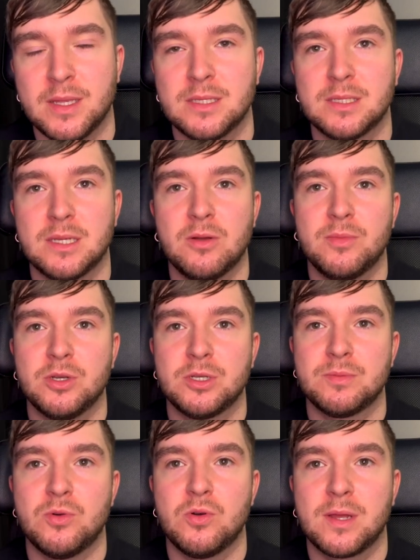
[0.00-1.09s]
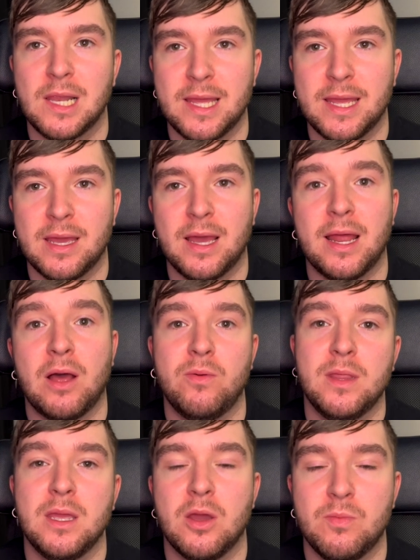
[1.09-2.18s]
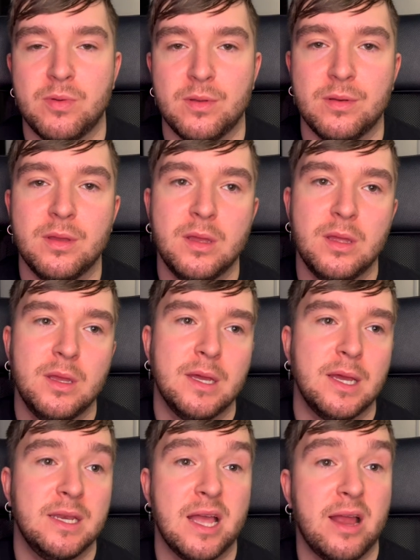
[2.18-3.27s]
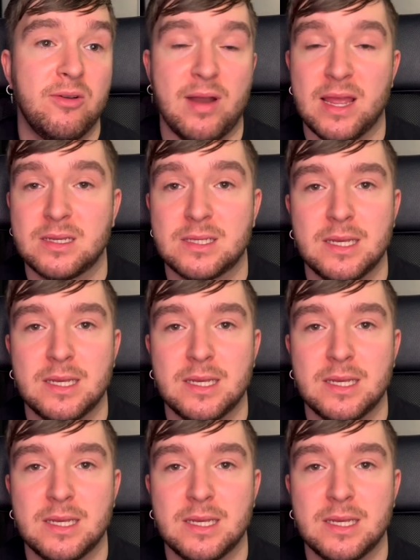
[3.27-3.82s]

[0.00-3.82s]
It's so much more clear out in the open and direct.